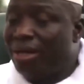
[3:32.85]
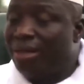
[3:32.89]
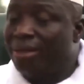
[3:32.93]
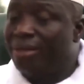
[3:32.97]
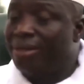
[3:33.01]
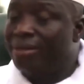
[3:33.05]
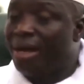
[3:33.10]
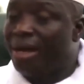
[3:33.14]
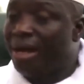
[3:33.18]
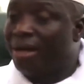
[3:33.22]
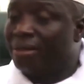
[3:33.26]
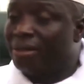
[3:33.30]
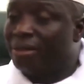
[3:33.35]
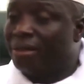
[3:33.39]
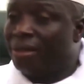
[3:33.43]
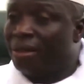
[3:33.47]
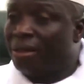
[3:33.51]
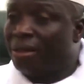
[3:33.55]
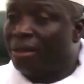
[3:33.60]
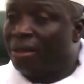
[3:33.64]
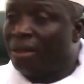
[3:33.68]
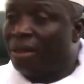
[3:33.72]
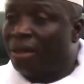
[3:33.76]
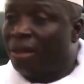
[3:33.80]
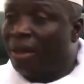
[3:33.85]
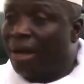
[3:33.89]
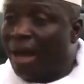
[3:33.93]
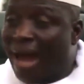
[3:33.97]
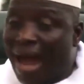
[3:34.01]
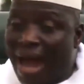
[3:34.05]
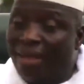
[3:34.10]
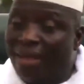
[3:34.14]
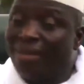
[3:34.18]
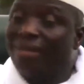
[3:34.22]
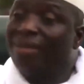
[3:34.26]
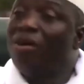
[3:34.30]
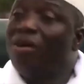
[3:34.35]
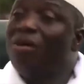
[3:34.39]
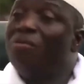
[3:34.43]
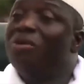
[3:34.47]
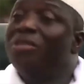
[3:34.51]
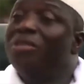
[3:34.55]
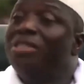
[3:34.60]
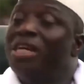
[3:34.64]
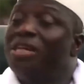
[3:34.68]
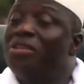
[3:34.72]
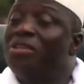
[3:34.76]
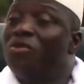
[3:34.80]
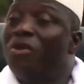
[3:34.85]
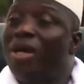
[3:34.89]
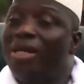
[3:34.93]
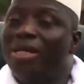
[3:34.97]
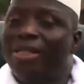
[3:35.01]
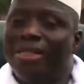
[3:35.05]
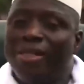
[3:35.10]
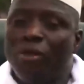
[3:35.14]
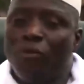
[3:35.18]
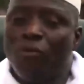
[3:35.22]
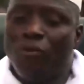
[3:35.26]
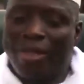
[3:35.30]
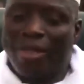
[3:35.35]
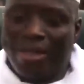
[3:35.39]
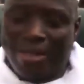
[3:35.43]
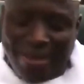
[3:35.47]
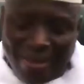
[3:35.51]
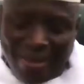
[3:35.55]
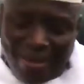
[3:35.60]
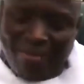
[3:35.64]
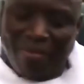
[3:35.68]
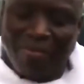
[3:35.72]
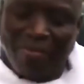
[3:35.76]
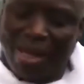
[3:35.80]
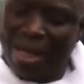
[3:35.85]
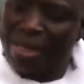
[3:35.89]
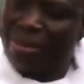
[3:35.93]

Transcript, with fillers: He decides. And homosexuality would never be